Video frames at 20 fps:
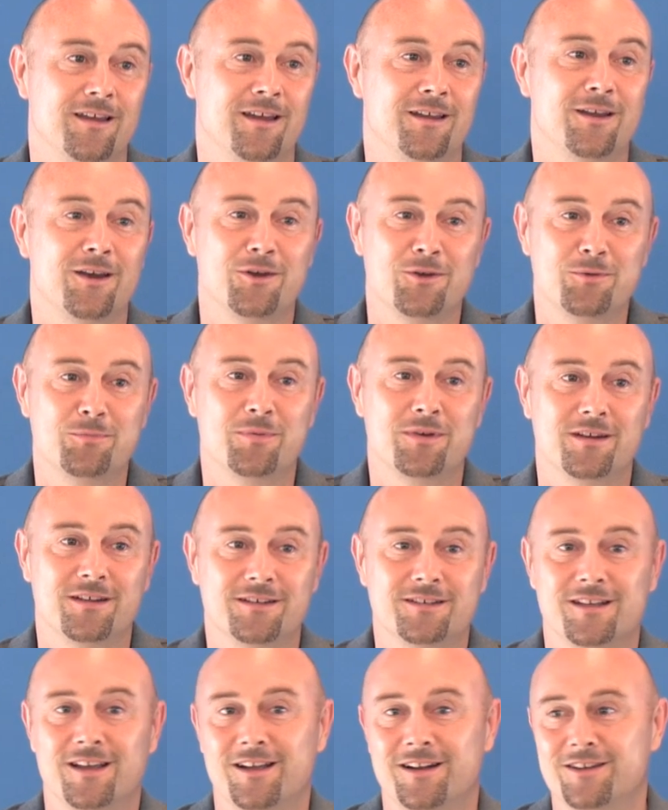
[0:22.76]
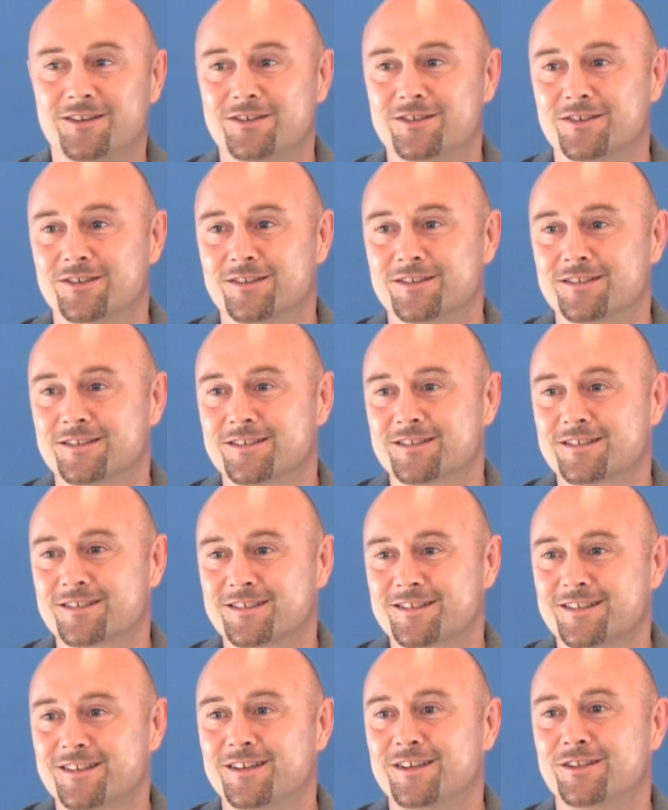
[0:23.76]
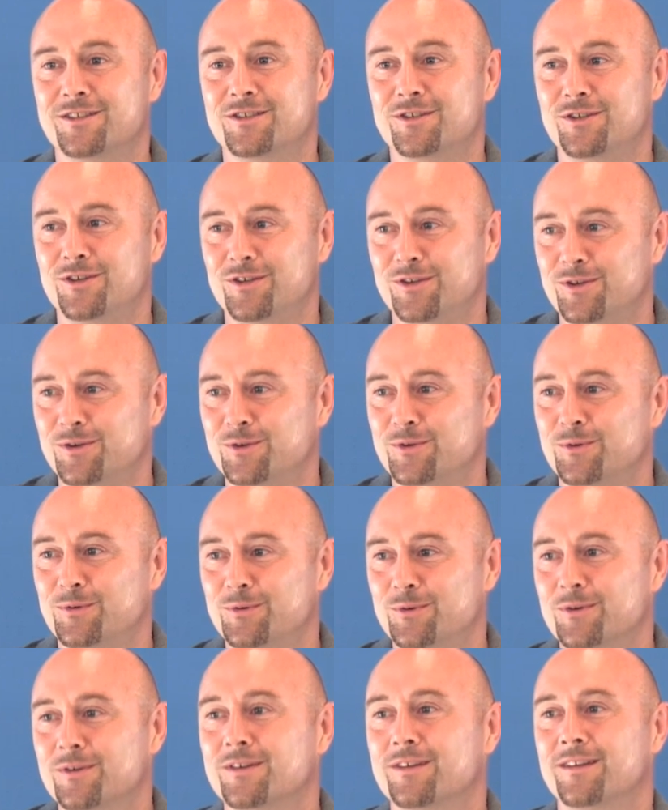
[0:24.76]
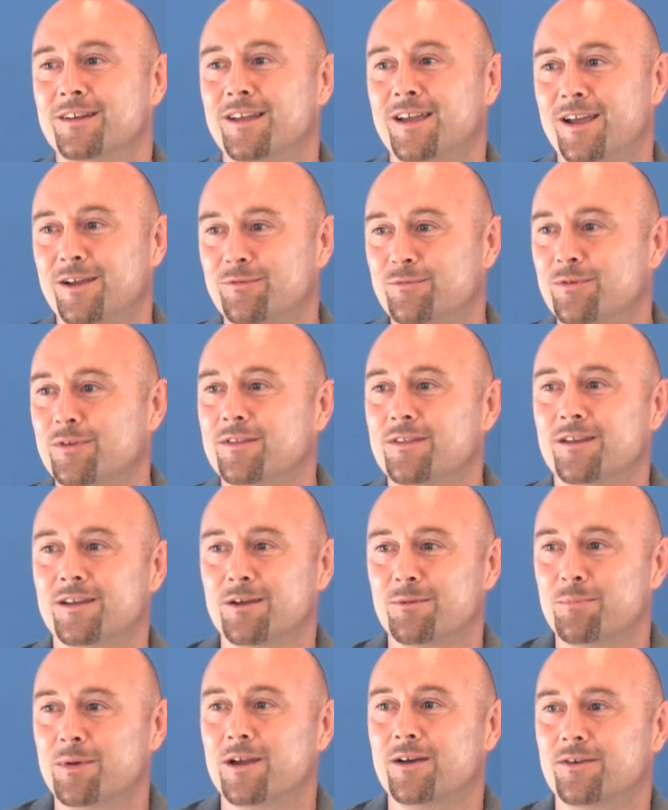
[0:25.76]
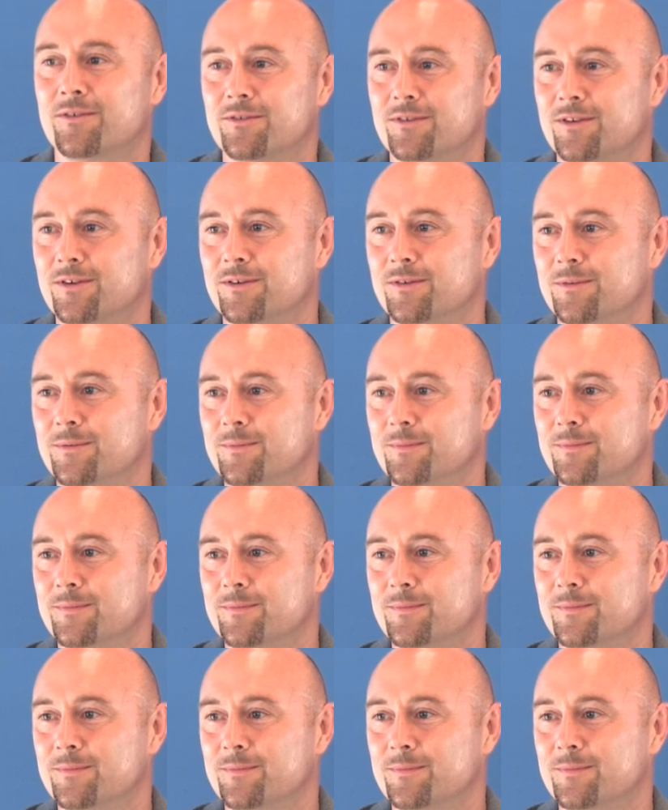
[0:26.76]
And open intelligence is you and everything about you.